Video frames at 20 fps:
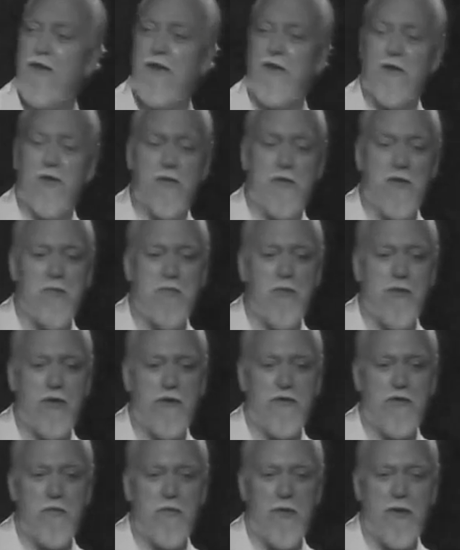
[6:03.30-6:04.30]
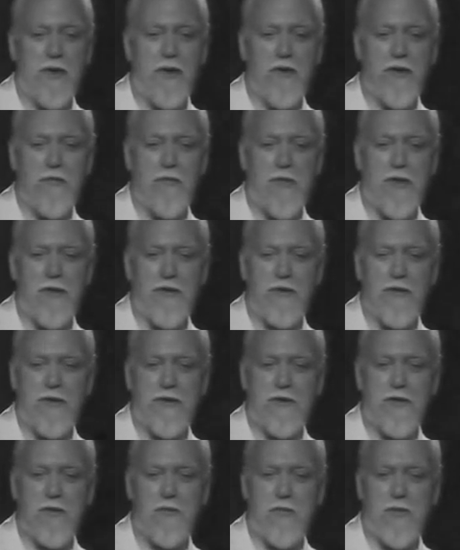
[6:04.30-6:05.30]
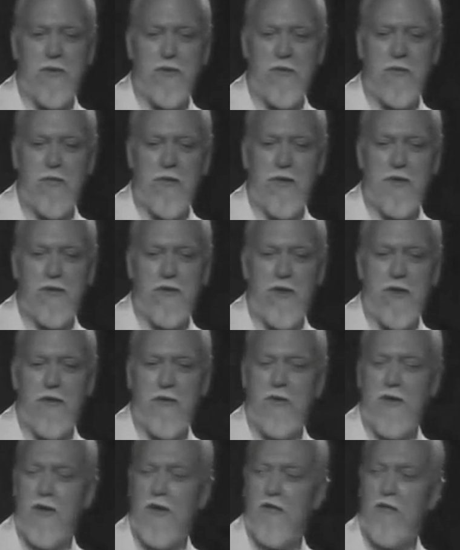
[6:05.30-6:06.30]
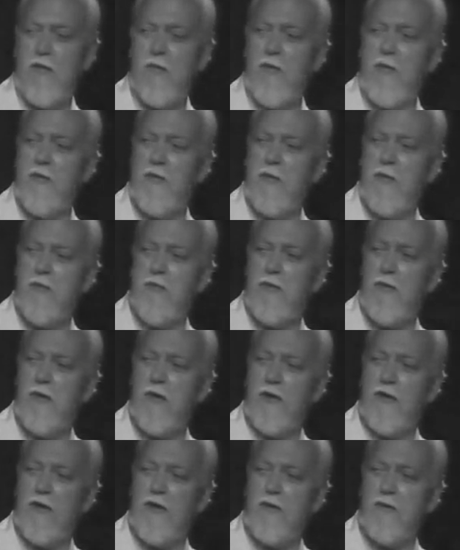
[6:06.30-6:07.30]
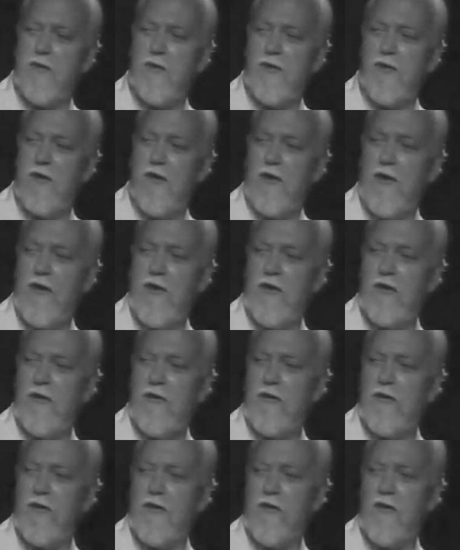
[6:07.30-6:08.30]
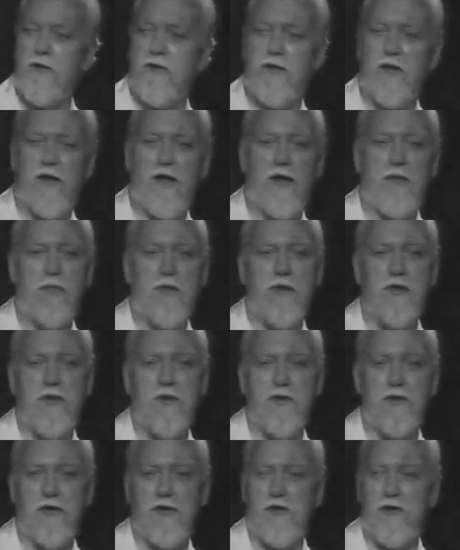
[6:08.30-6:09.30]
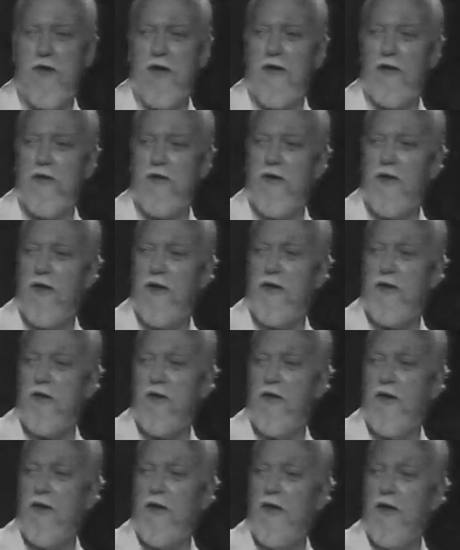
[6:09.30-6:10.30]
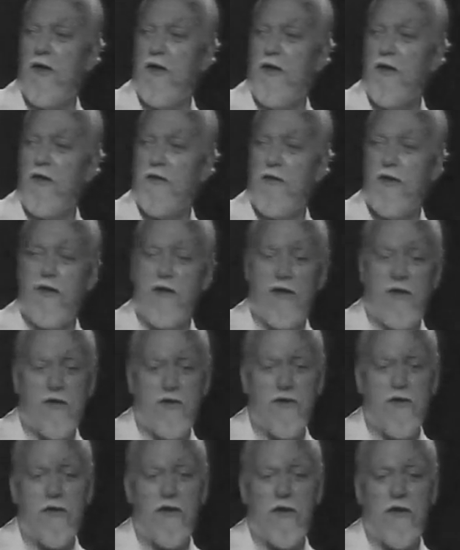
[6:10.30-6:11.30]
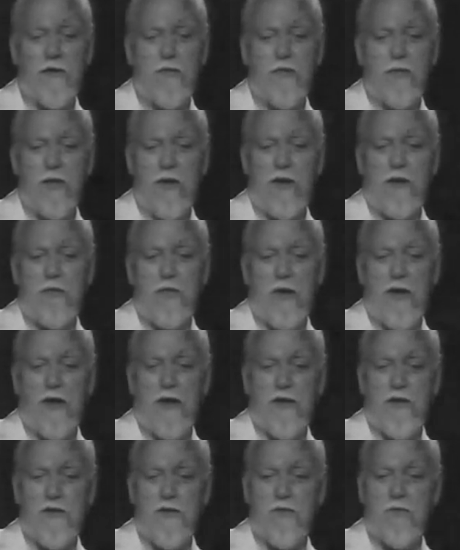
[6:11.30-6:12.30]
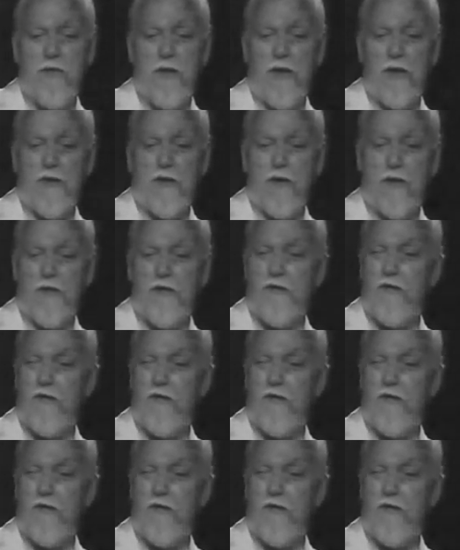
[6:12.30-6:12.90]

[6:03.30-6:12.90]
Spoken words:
know, the report from Iron Mountain is supposed to be a secret government report that was leaked, and others claim it's just a satire. That has a page about